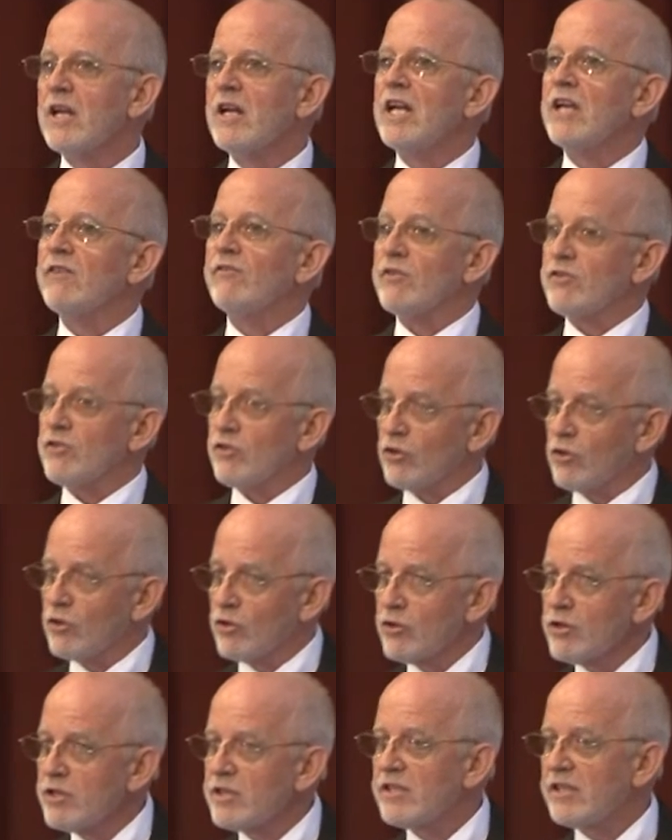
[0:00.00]
If it's a
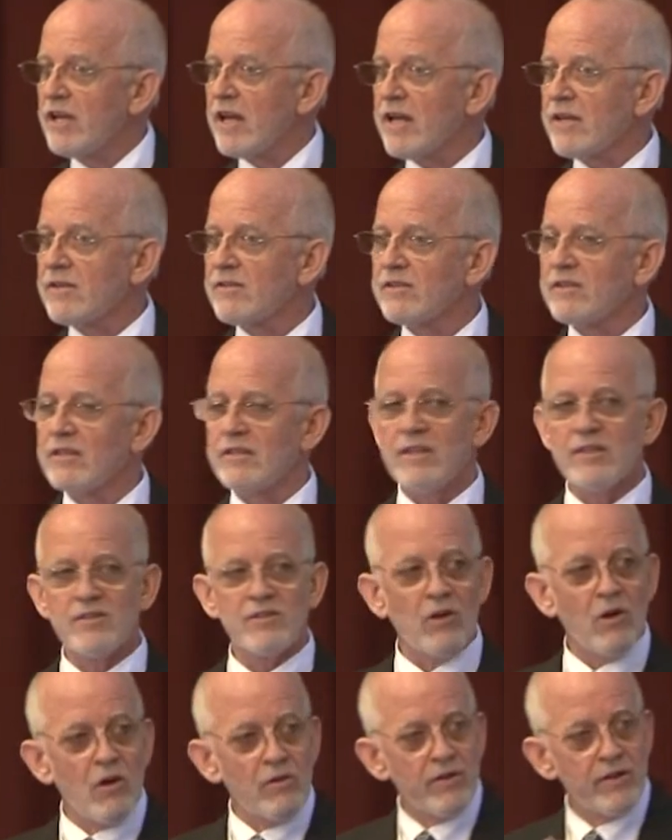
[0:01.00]
good test, that's
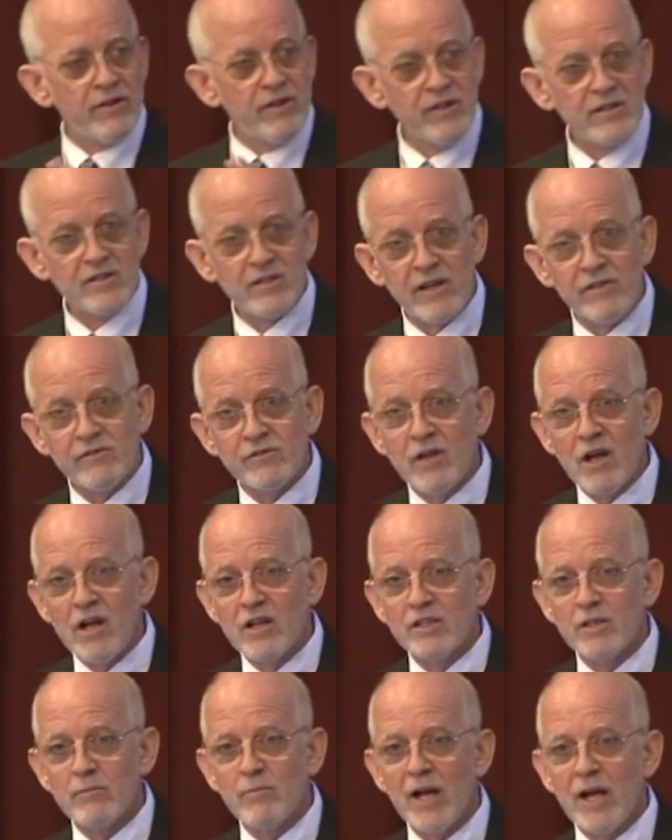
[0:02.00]
all the things I've
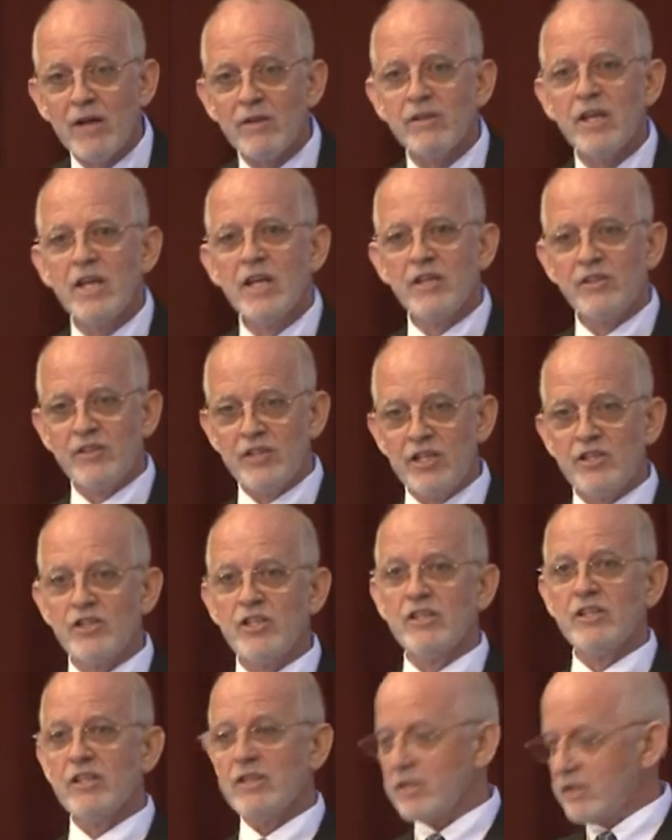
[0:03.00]
talked about,
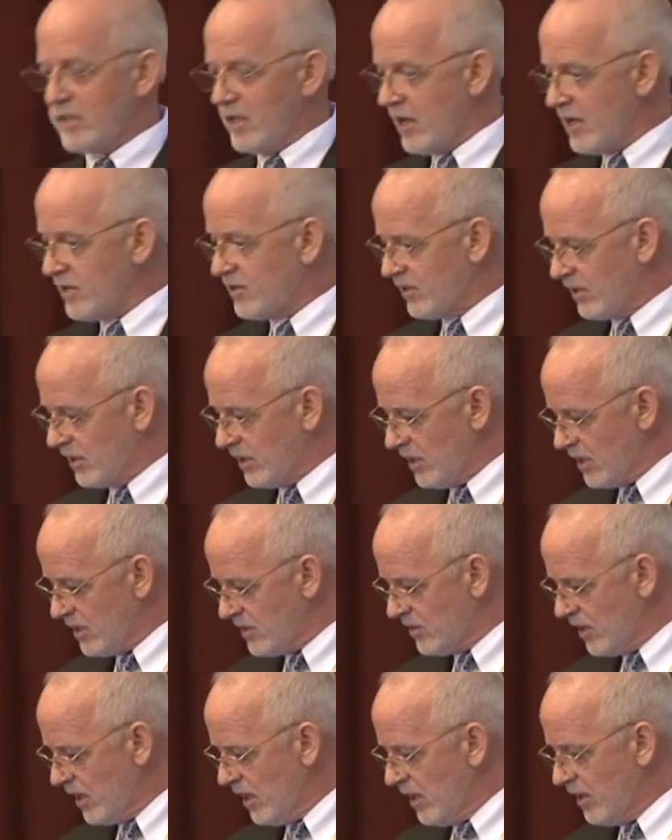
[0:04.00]
teaching to the test
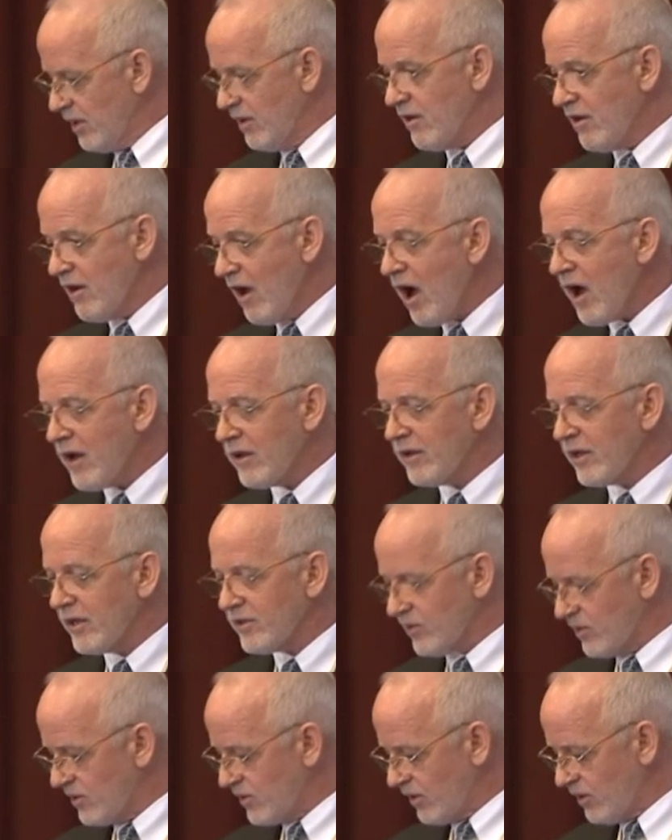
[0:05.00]
is not
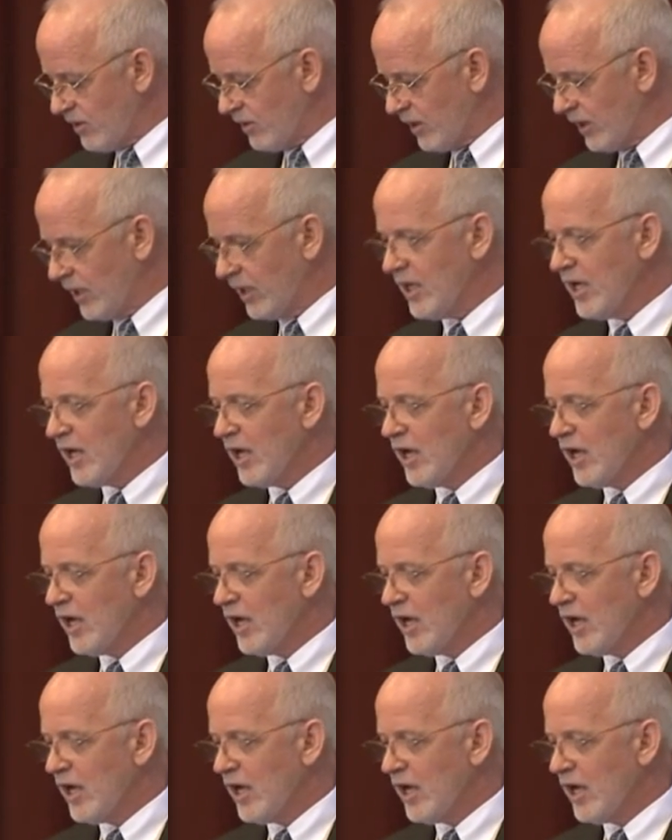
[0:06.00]
necessarily